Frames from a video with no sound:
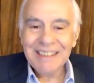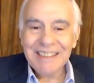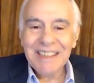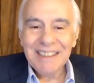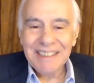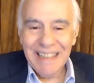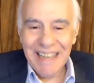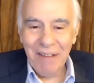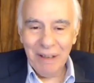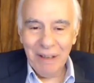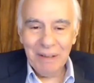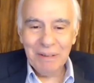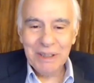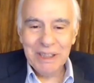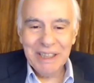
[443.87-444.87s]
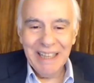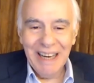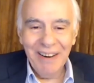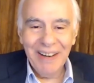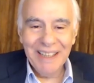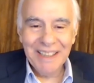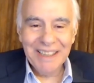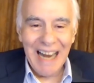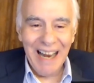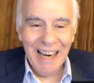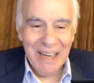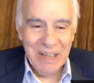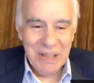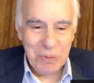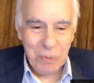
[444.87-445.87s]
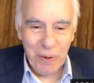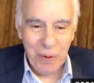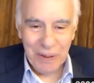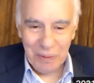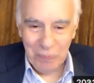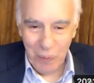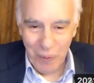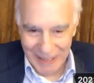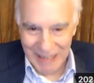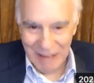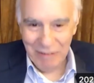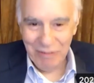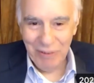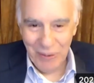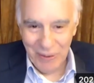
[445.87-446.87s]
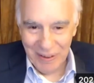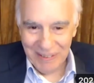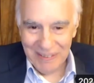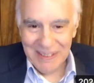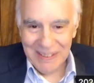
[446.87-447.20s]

this is an evolutionary challenge worth working for.